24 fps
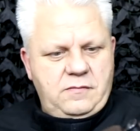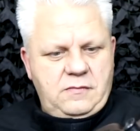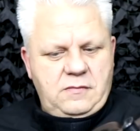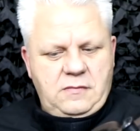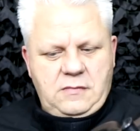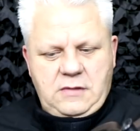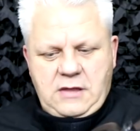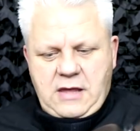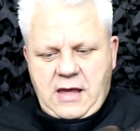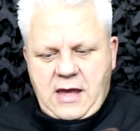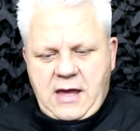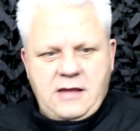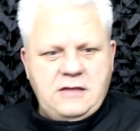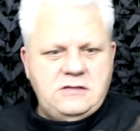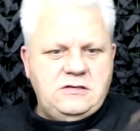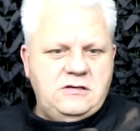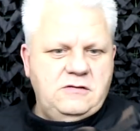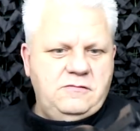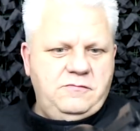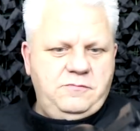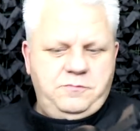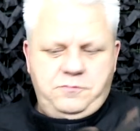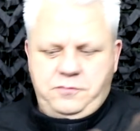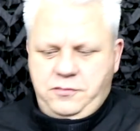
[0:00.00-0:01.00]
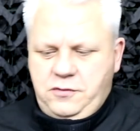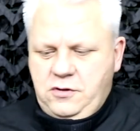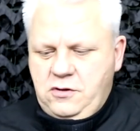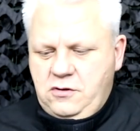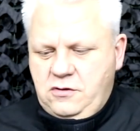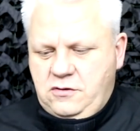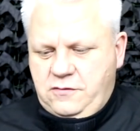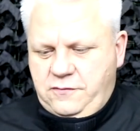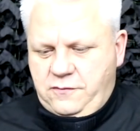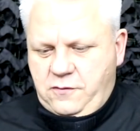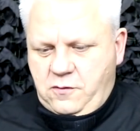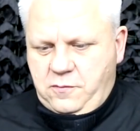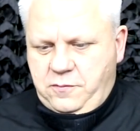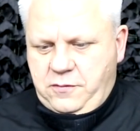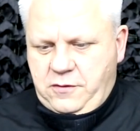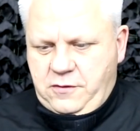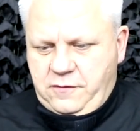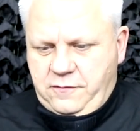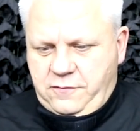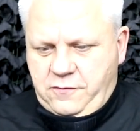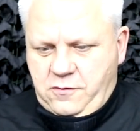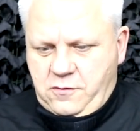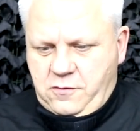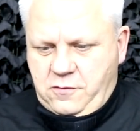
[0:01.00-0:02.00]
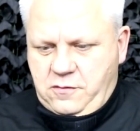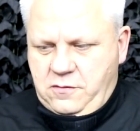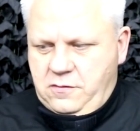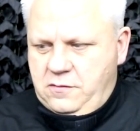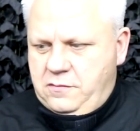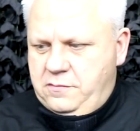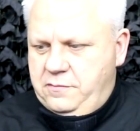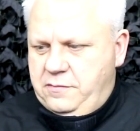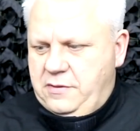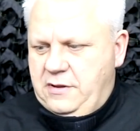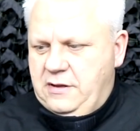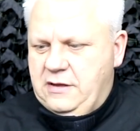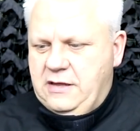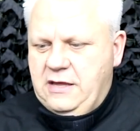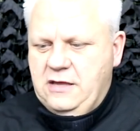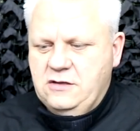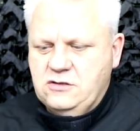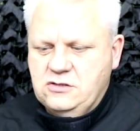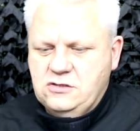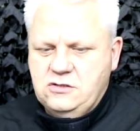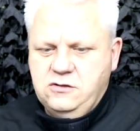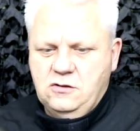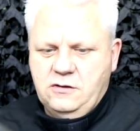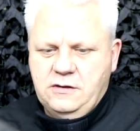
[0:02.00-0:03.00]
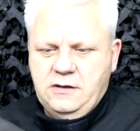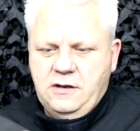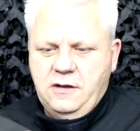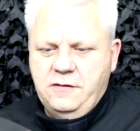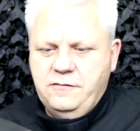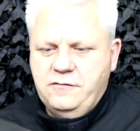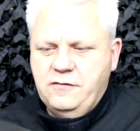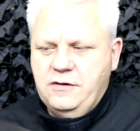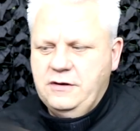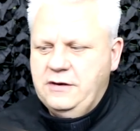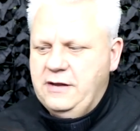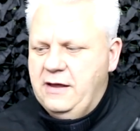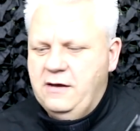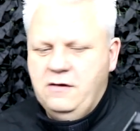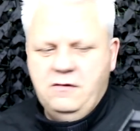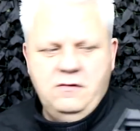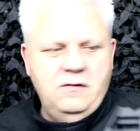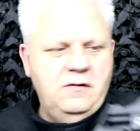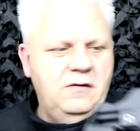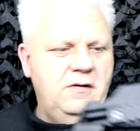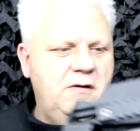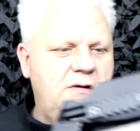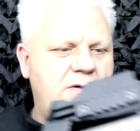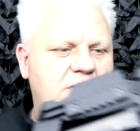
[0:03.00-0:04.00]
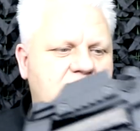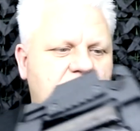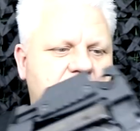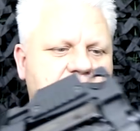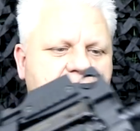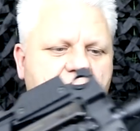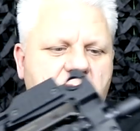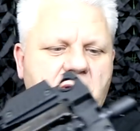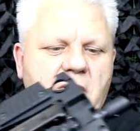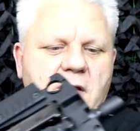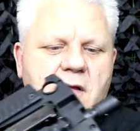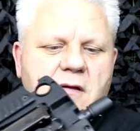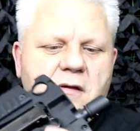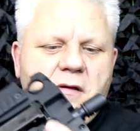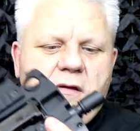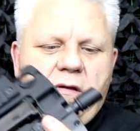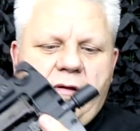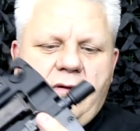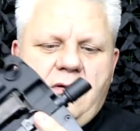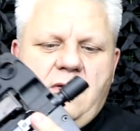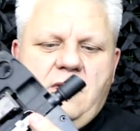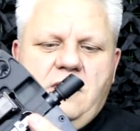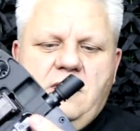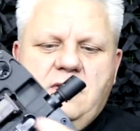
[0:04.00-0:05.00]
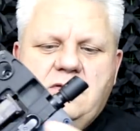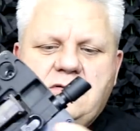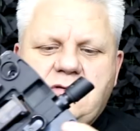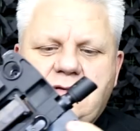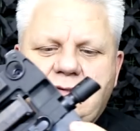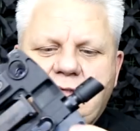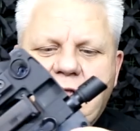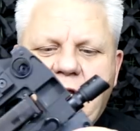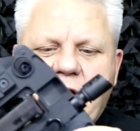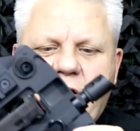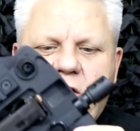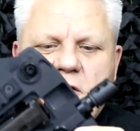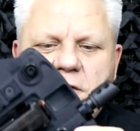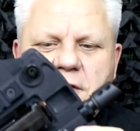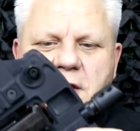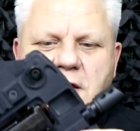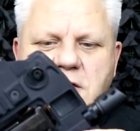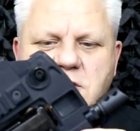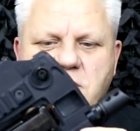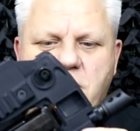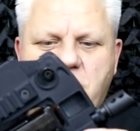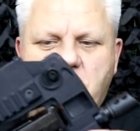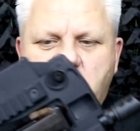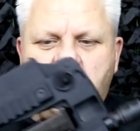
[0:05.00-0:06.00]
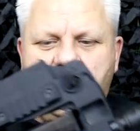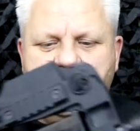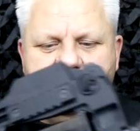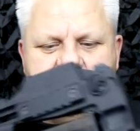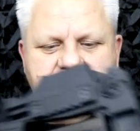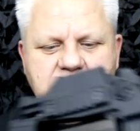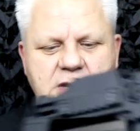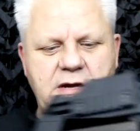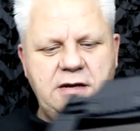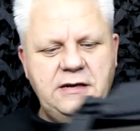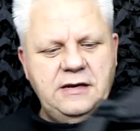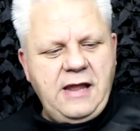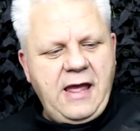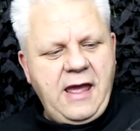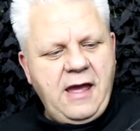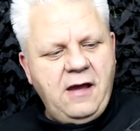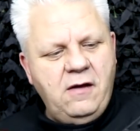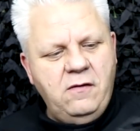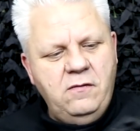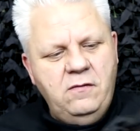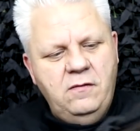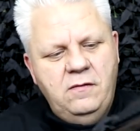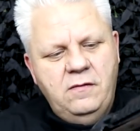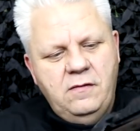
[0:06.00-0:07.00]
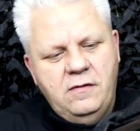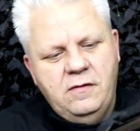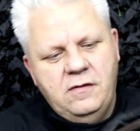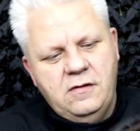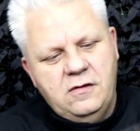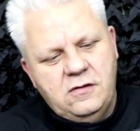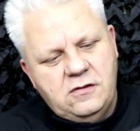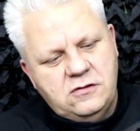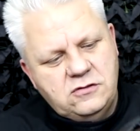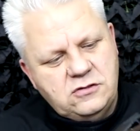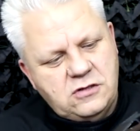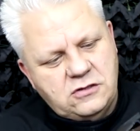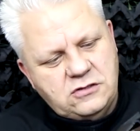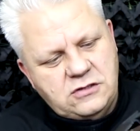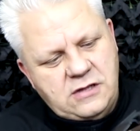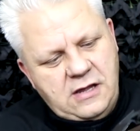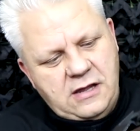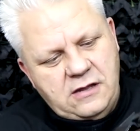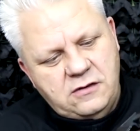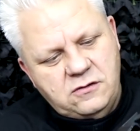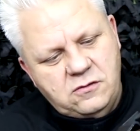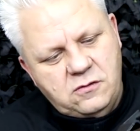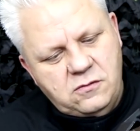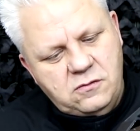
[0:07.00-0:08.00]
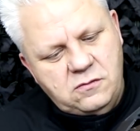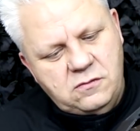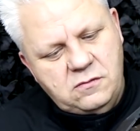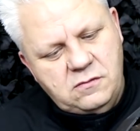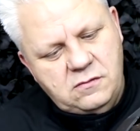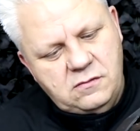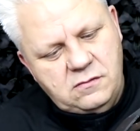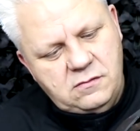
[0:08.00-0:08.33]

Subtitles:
It's a beautiful, beautiful bit of kit, just looking over it now. So take a look, that is on the website now. Charger handle.